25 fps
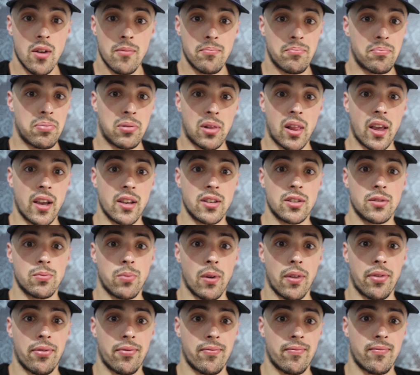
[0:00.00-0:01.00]
place
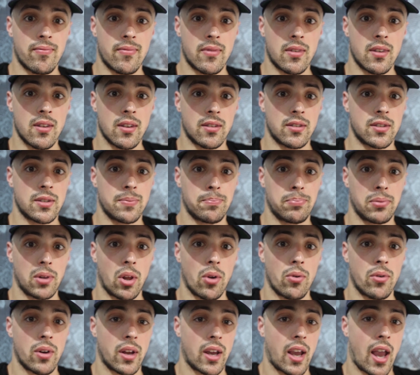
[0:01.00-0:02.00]
with
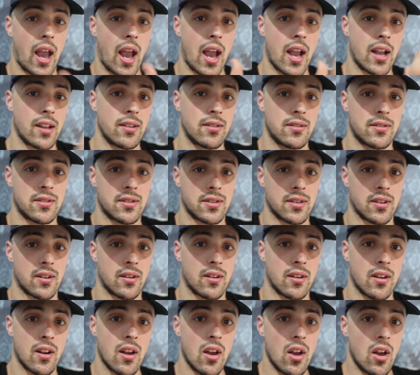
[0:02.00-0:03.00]
exploding heads
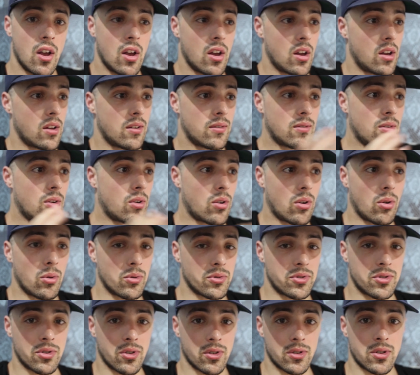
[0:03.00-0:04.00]
and all
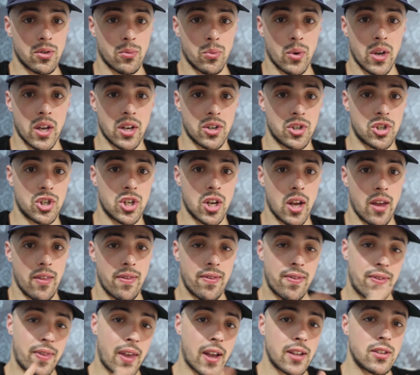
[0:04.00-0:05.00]
sorts of weird shit.
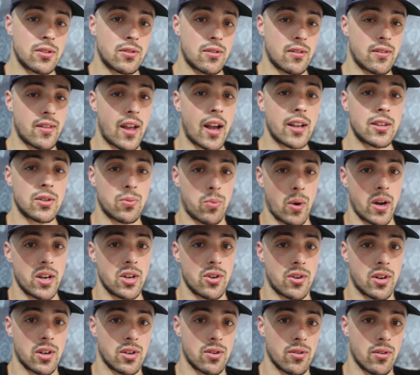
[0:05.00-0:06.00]
That's when you
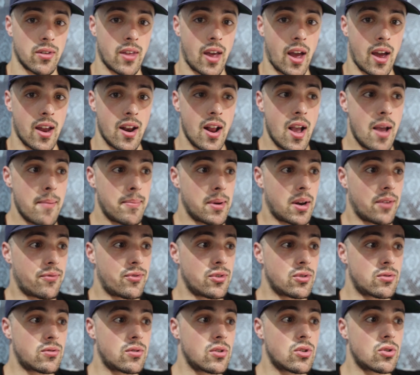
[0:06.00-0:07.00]
can do that. But if
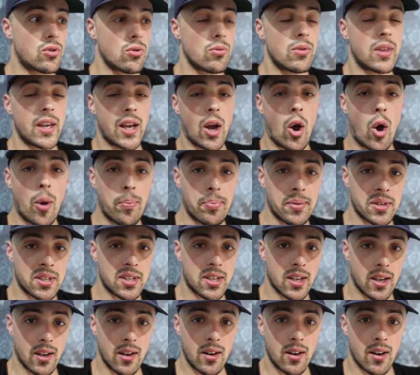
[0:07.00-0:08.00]
you do the
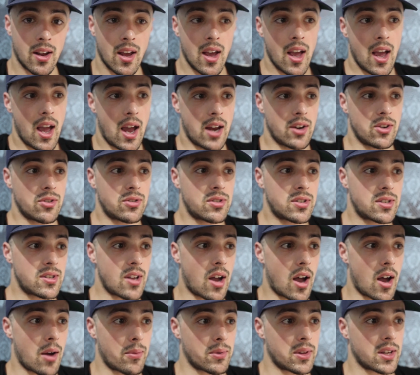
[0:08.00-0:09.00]
opposite, and you
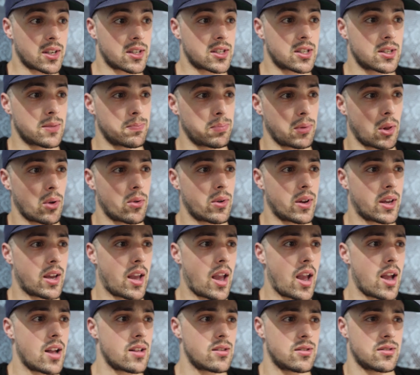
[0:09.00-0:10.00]
start with exploding
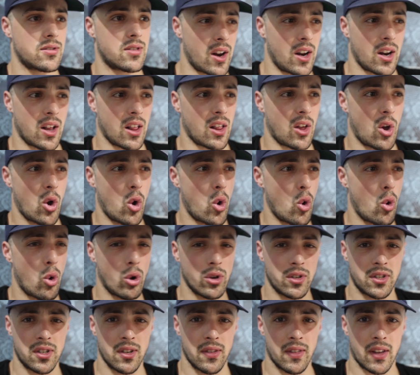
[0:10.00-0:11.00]
heads and a
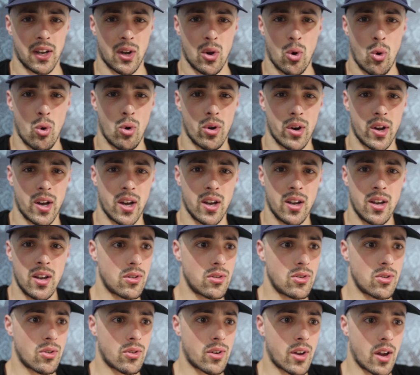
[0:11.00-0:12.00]
horse in the corner,
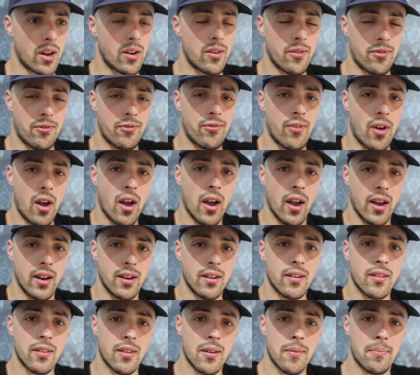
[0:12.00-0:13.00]
you're gonna
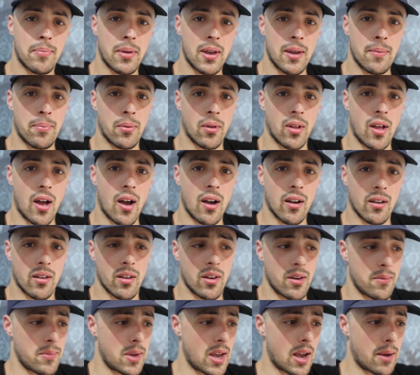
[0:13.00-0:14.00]
find that people aren't
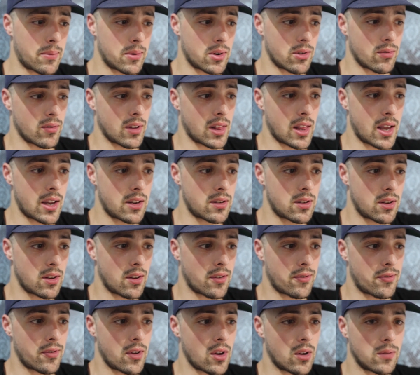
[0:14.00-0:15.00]
gonna be able to relate to your
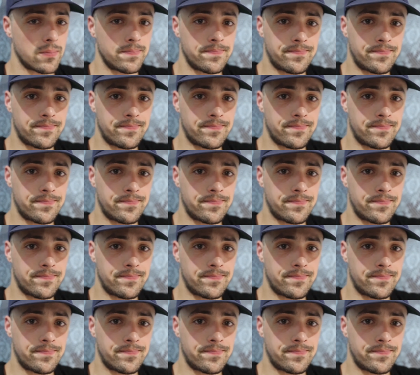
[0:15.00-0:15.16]
film.